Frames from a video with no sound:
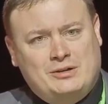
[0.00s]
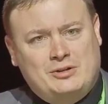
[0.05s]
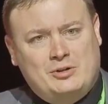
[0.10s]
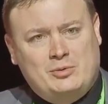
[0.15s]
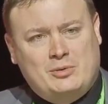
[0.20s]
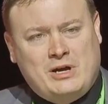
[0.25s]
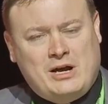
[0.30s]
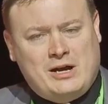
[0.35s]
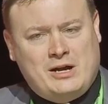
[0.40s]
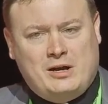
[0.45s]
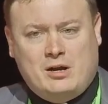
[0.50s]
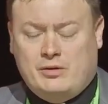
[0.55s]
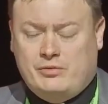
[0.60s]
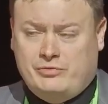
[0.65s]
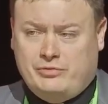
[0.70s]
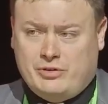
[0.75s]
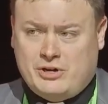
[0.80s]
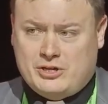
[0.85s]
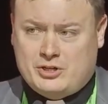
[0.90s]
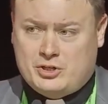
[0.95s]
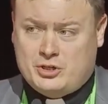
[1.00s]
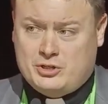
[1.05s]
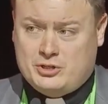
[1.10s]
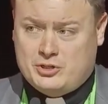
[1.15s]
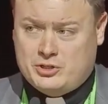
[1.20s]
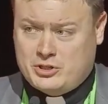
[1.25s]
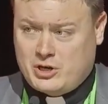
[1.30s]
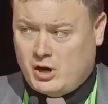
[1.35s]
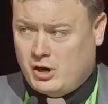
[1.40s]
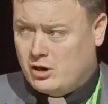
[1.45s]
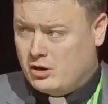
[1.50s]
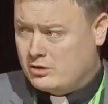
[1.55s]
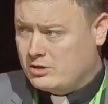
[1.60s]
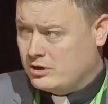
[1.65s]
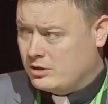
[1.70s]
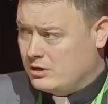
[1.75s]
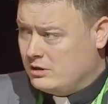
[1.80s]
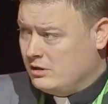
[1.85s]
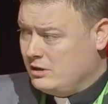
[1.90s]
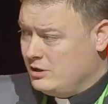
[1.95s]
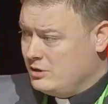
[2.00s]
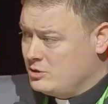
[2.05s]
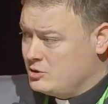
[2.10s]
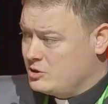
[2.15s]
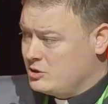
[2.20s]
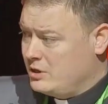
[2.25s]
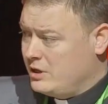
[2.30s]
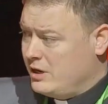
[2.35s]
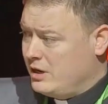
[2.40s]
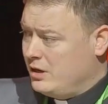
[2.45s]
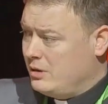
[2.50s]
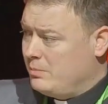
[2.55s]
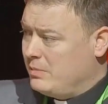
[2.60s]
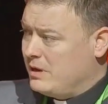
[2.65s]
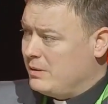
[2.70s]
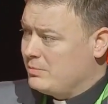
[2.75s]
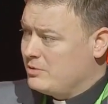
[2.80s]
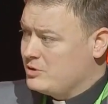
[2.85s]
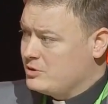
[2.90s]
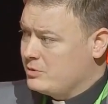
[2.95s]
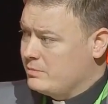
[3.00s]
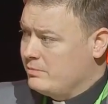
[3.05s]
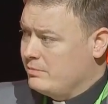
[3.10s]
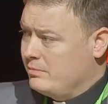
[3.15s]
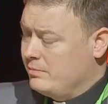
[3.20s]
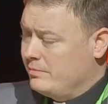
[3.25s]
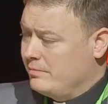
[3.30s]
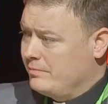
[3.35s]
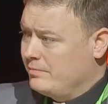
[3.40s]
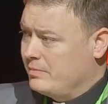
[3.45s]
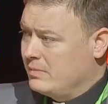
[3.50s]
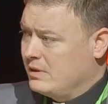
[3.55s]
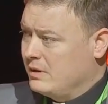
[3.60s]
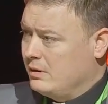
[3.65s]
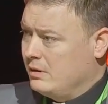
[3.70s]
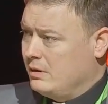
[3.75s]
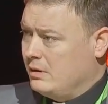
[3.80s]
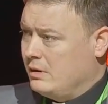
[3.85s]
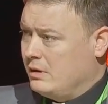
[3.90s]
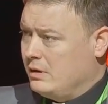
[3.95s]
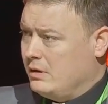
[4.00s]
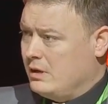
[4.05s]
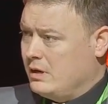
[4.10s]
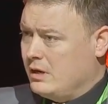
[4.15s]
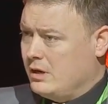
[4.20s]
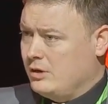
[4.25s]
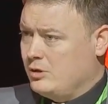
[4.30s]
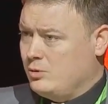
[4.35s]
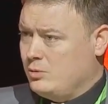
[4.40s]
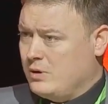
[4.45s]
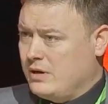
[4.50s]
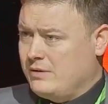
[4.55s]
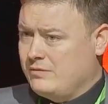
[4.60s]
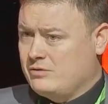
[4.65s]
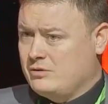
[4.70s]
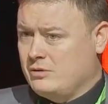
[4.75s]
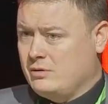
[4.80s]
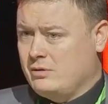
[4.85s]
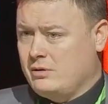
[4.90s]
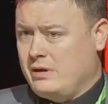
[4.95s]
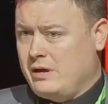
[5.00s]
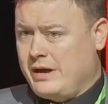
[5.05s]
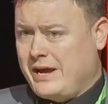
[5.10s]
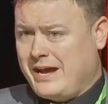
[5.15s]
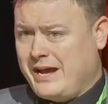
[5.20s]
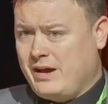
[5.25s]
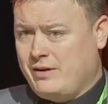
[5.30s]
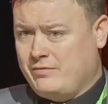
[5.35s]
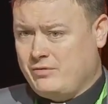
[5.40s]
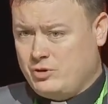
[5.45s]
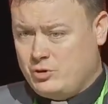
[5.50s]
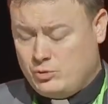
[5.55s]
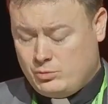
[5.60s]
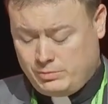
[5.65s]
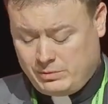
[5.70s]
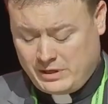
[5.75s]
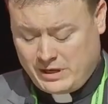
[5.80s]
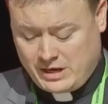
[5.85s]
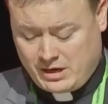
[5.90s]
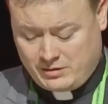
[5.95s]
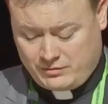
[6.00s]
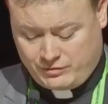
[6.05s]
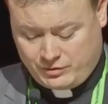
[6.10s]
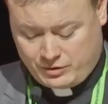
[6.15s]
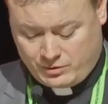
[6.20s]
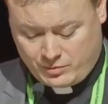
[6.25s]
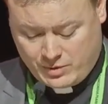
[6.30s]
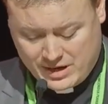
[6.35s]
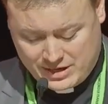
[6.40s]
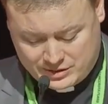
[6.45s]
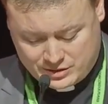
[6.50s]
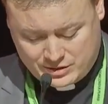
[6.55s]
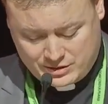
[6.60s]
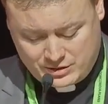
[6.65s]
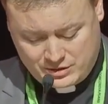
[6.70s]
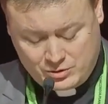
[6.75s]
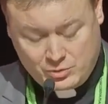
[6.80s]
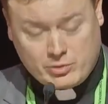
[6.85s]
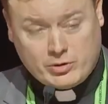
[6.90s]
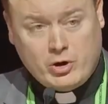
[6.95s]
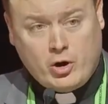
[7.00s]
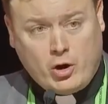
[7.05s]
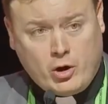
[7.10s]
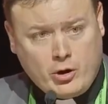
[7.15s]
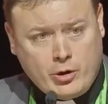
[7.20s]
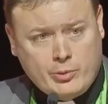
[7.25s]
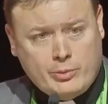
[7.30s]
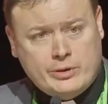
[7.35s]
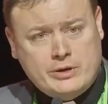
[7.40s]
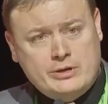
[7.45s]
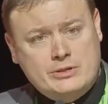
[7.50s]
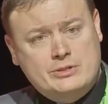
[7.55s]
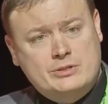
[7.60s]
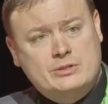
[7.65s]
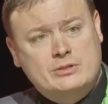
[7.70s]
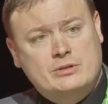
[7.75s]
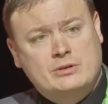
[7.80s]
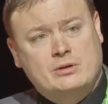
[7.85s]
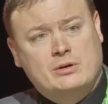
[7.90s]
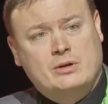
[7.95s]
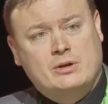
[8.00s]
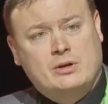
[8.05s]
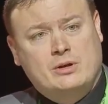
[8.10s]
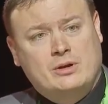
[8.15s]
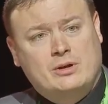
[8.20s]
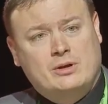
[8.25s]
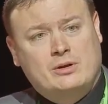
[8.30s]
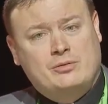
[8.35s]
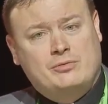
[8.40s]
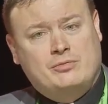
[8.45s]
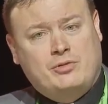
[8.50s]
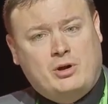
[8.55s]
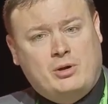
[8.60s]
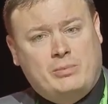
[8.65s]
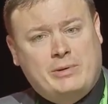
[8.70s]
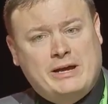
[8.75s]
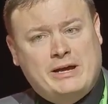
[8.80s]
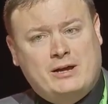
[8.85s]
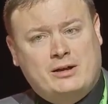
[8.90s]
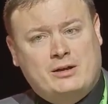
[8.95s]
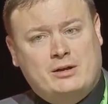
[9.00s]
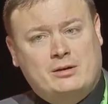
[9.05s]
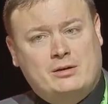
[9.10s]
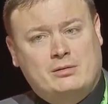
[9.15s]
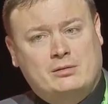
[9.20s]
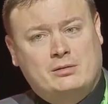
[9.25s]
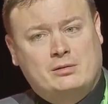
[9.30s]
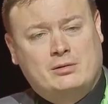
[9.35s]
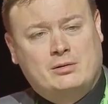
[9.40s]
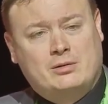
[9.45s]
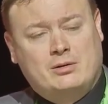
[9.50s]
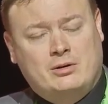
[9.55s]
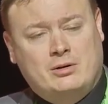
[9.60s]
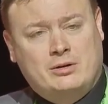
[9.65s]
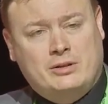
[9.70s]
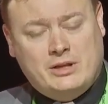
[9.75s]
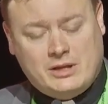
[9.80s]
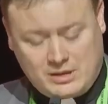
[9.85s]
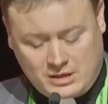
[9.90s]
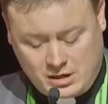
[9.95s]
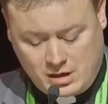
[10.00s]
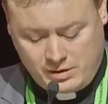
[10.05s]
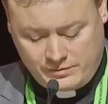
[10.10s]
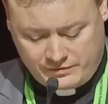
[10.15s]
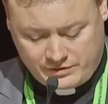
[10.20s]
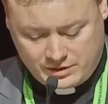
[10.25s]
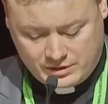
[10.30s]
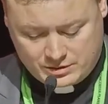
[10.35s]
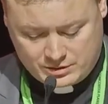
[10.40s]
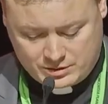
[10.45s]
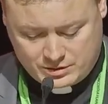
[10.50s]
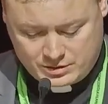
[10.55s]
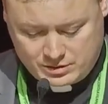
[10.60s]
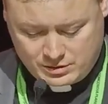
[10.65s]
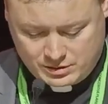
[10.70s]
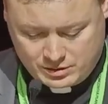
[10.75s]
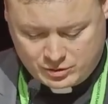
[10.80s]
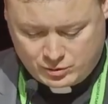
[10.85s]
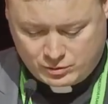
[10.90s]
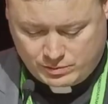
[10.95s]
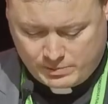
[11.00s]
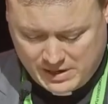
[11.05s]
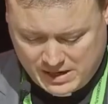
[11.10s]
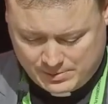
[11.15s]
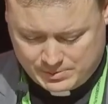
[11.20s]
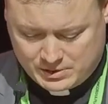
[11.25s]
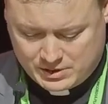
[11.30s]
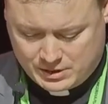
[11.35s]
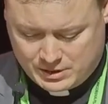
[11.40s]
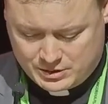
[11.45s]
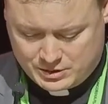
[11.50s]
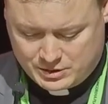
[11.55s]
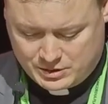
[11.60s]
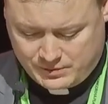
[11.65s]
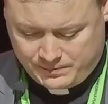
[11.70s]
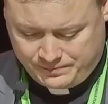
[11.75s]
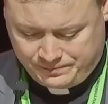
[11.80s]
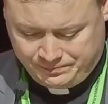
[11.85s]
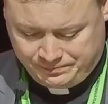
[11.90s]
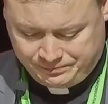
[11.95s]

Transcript: you got a fresh start, a clean slate at baptism, and now you have to have a new plan for the rest. You can always fall back on that confidence that you were baptized.